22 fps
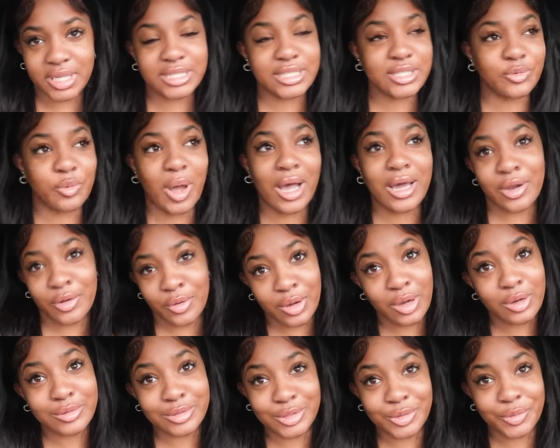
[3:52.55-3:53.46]
This is why I
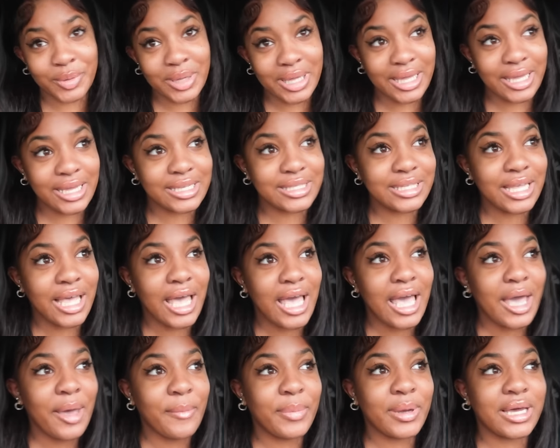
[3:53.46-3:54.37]
don't go 2 weeks,
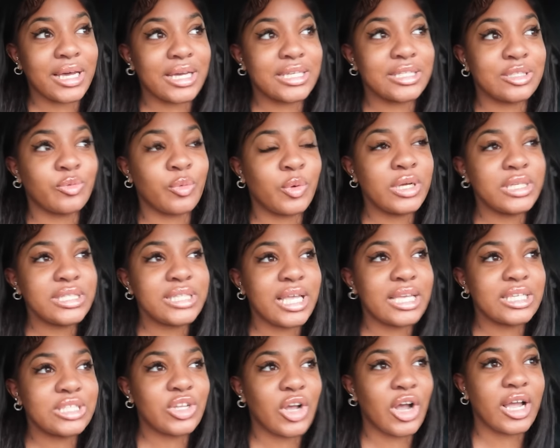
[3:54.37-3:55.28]
because once
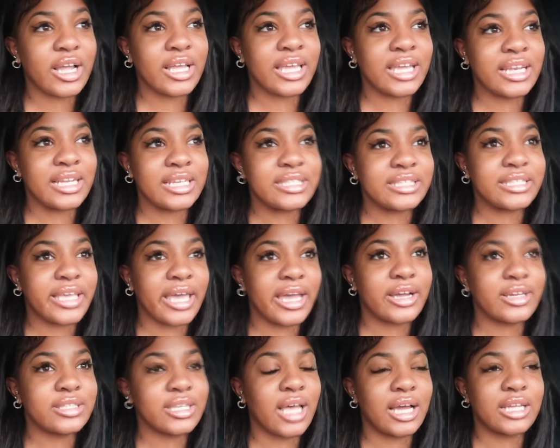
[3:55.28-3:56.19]
they start getting scarce,